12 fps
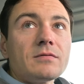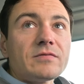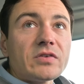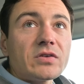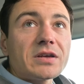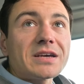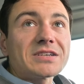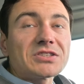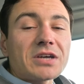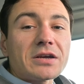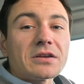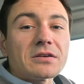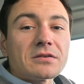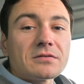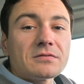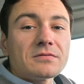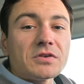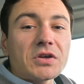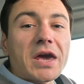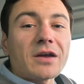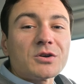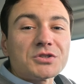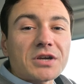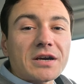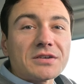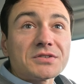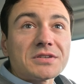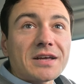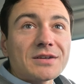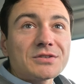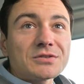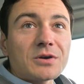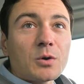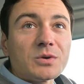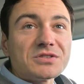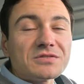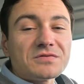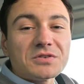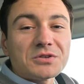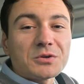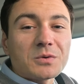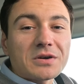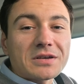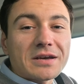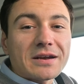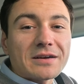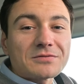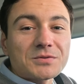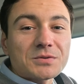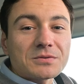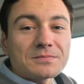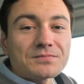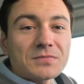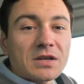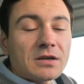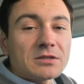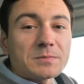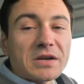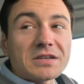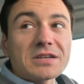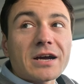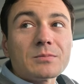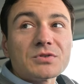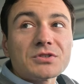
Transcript: Feeling excited, feeling energized, and that's always the feeling you want to get after spending time with